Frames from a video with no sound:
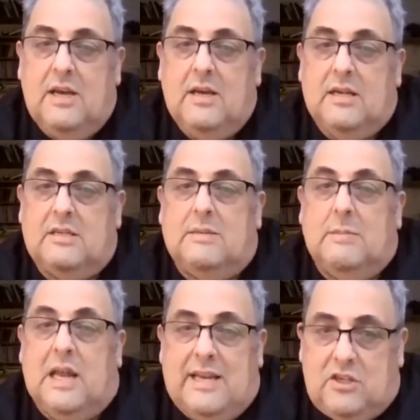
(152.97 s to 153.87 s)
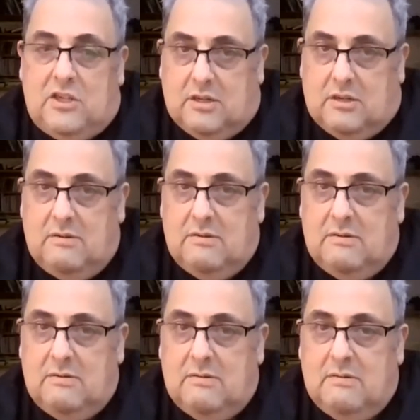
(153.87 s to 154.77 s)
assimilation
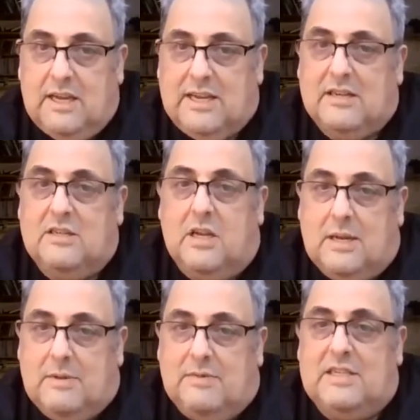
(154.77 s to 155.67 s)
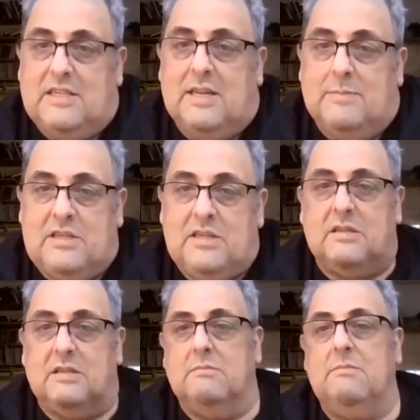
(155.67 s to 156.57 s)
in a time of
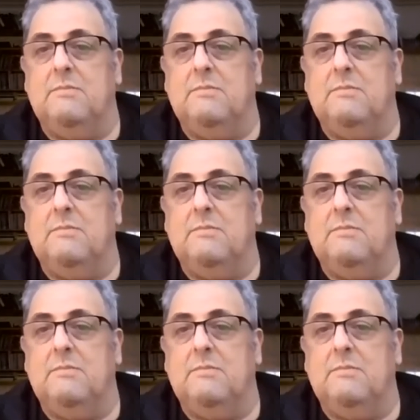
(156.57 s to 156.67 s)
anti-Semitism